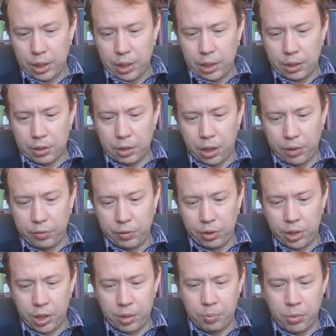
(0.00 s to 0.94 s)

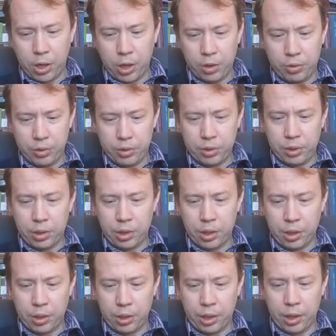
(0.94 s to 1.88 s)
Lifelong
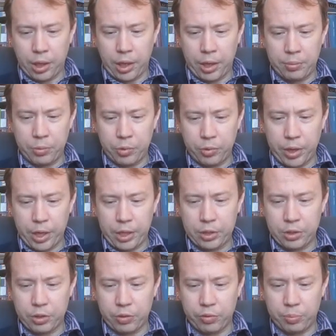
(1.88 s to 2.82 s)

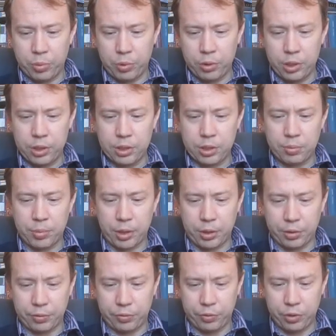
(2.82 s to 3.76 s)
admiration of Buddhism and
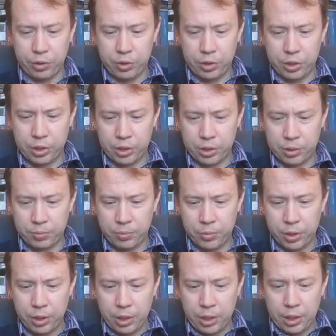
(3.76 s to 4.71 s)
Confucianism,
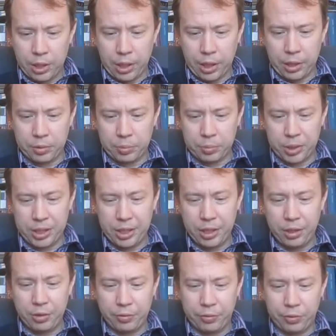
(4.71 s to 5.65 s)

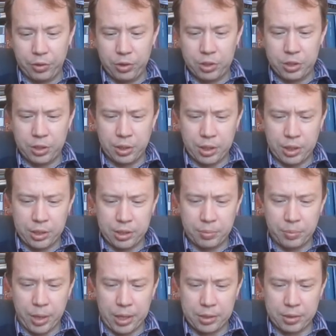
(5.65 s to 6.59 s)
particularly
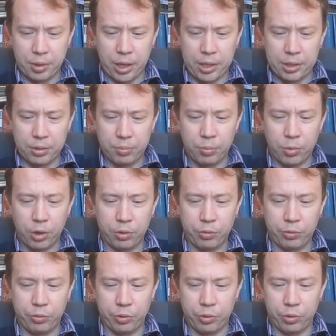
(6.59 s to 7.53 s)
Confucianism as a model
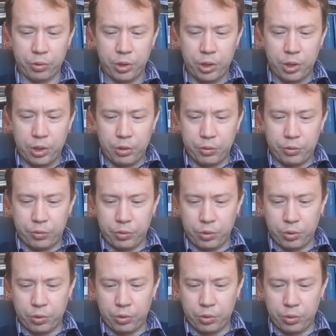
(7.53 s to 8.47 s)
for
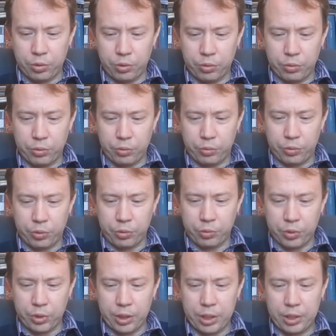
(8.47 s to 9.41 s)

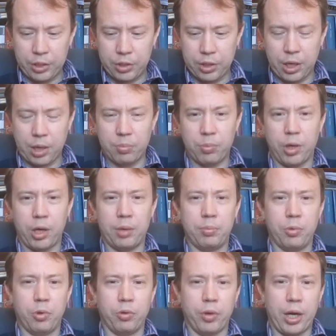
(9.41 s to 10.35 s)
religion and
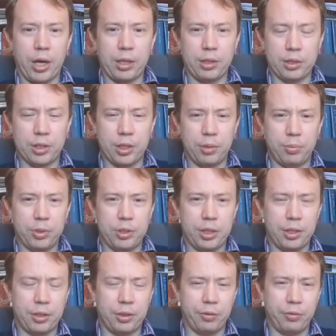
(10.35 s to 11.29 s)
morality,
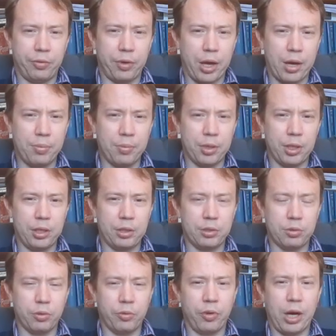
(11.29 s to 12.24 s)
particularly family
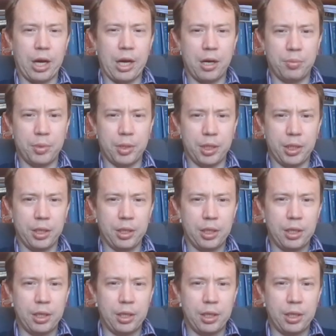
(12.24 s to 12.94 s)
sort of harmony,